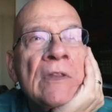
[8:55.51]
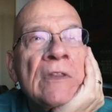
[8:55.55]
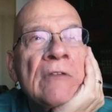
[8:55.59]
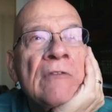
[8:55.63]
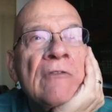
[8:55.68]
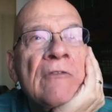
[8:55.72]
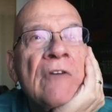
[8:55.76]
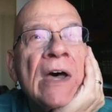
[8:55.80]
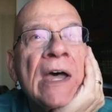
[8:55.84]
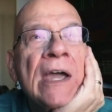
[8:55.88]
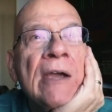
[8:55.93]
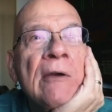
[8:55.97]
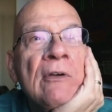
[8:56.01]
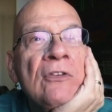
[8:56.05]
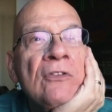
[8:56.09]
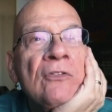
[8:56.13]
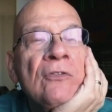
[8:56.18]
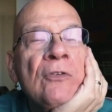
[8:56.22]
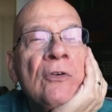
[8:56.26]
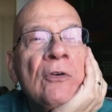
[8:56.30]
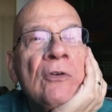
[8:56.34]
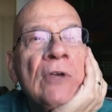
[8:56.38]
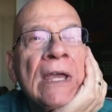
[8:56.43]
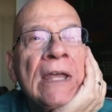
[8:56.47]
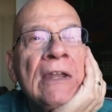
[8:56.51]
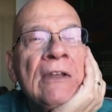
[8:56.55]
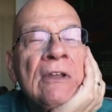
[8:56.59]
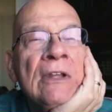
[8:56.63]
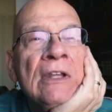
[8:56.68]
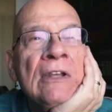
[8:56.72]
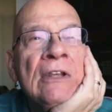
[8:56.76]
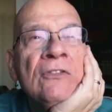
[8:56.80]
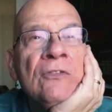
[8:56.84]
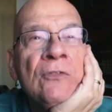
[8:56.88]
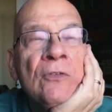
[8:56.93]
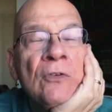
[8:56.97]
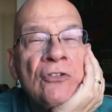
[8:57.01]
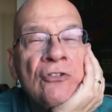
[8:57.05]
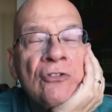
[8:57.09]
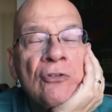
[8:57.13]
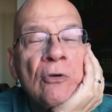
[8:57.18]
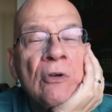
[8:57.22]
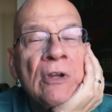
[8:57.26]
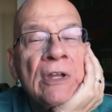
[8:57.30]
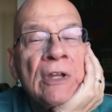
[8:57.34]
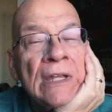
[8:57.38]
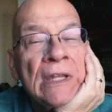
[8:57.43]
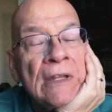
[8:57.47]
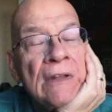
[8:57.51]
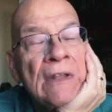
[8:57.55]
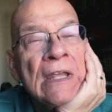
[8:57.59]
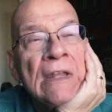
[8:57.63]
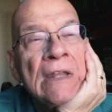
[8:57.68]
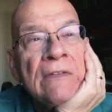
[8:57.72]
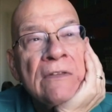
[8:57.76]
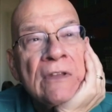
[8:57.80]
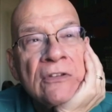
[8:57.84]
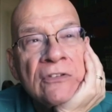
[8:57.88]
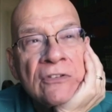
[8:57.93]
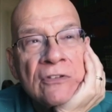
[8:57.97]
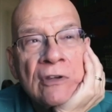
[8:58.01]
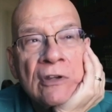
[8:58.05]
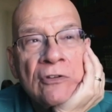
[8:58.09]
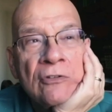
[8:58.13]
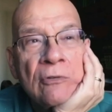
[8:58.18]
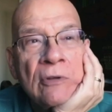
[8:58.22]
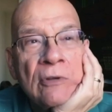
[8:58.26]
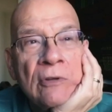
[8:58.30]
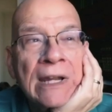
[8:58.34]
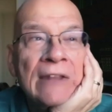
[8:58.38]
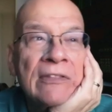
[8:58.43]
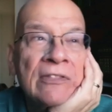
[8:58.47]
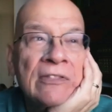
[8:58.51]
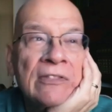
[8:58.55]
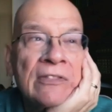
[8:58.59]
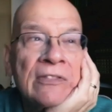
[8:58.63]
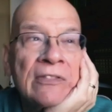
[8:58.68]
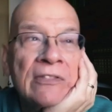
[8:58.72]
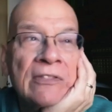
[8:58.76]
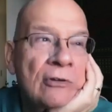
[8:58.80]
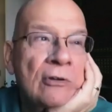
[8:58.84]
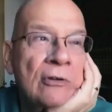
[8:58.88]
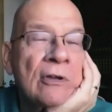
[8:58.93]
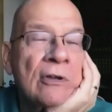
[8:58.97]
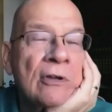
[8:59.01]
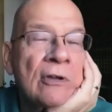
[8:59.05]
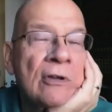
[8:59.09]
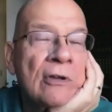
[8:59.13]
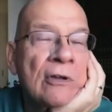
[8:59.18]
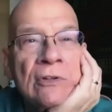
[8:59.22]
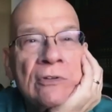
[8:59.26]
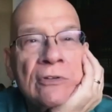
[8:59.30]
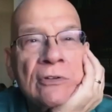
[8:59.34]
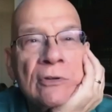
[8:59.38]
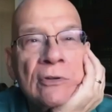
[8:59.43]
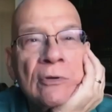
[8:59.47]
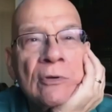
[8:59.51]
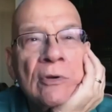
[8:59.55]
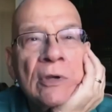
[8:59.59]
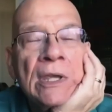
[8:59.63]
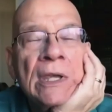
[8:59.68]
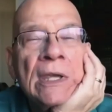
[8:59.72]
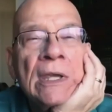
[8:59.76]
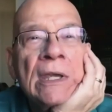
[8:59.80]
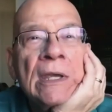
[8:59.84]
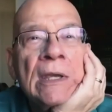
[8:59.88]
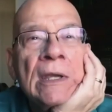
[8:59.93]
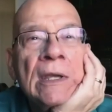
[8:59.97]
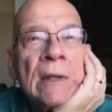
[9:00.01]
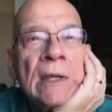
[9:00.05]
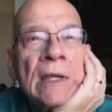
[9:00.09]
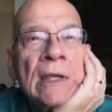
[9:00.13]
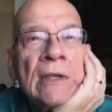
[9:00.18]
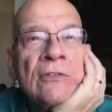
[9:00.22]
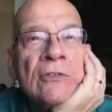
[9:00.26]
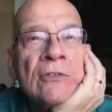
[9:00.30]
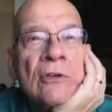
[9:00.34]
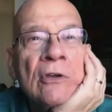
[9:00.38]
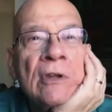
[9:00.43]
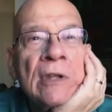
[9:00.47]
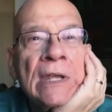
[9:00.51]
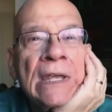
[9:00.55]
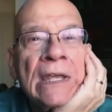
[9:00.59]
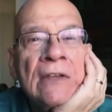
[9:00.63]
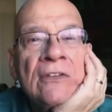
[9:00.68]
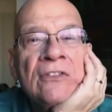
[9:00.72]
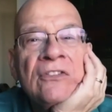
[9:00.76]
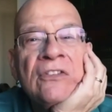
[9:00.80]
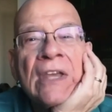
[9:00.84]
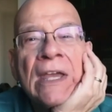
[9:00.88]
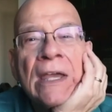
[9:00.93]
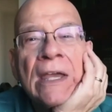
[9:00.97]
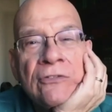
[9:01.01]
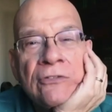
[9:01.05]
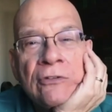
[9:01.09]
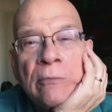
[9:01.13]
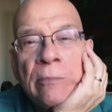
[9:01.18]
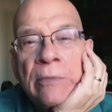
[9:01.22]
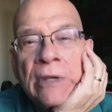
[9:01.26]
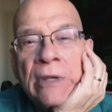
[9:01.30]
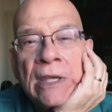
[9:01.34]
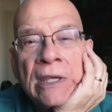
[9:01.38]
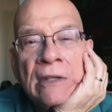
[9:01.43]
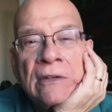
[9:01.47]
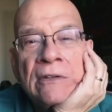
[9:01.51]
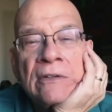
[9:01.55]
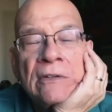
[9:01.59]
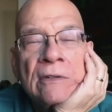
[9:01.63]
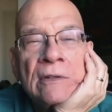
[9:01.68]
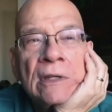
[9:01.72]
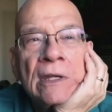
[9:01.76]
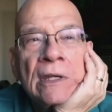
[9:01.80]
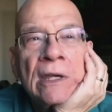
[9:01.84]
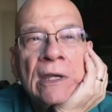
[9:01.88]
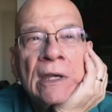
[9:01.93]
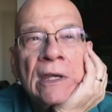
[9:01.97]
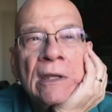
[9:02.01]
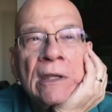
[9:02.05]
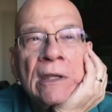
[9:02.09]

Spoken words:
virus, at least for sure in this country, and I think in your country too, is going to exacerbate